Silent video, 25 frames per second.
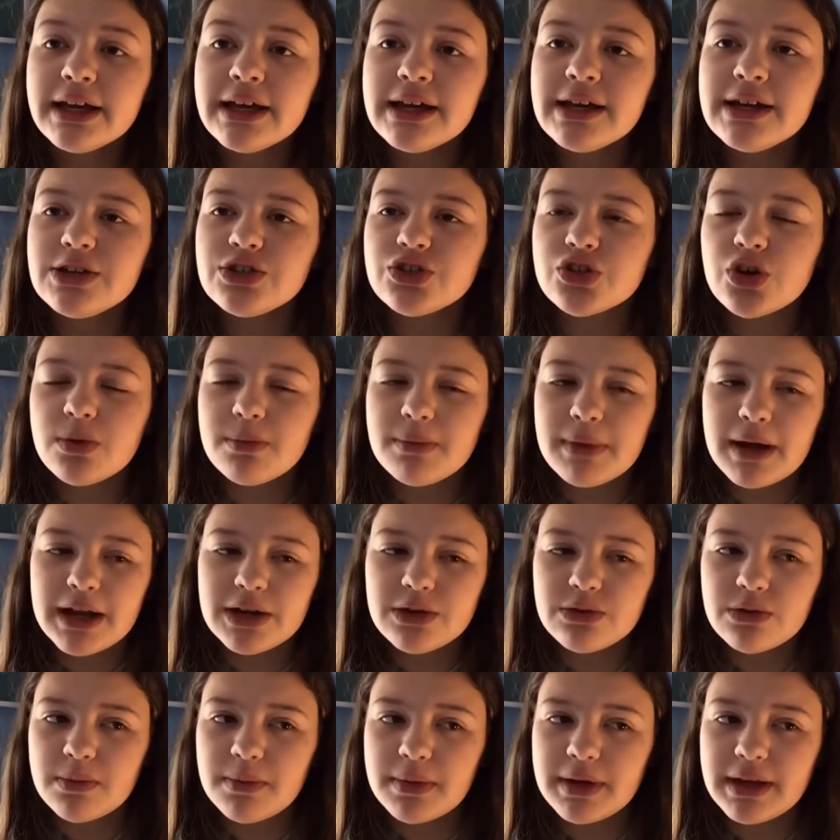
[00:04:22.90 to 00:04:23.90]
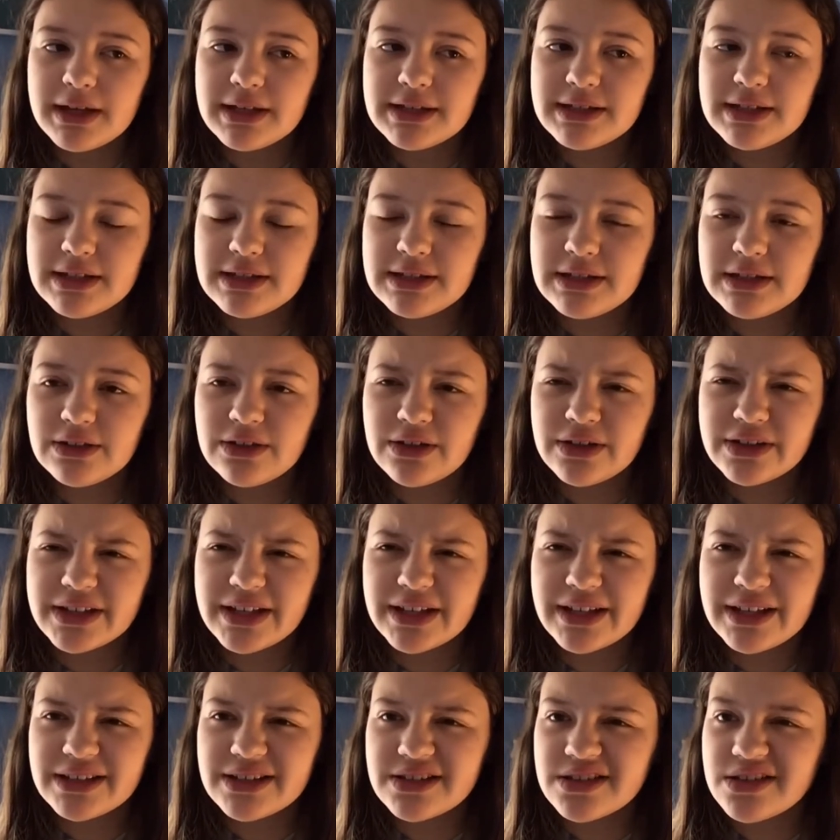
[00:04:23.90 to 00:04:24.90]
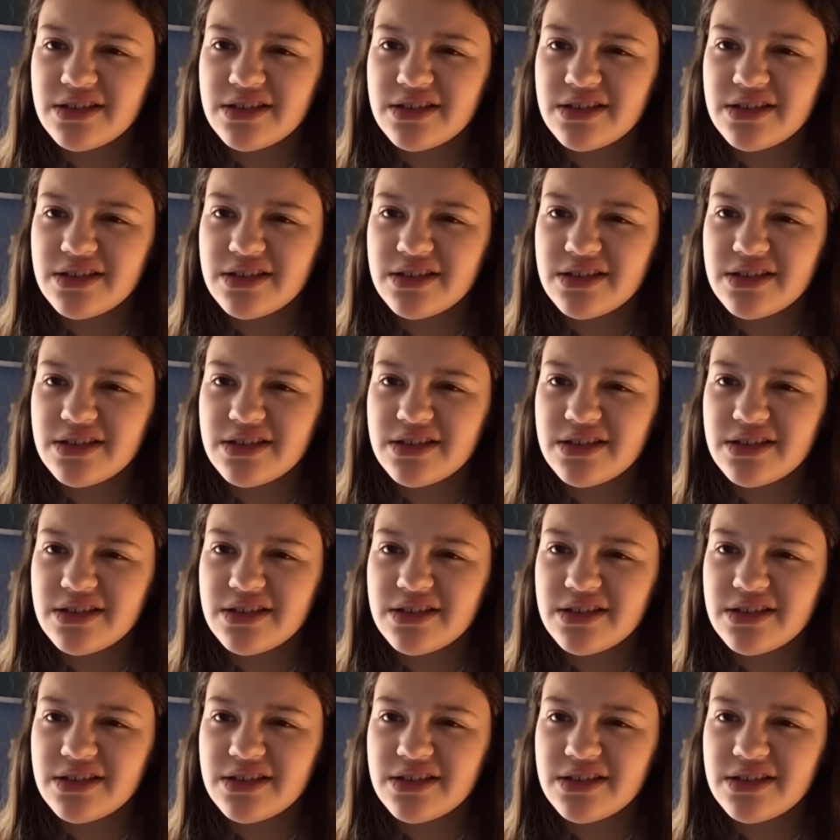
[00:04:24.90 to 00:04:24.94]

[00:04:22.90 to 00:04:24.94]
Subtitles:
don't mind what my aesthetic looks like at school.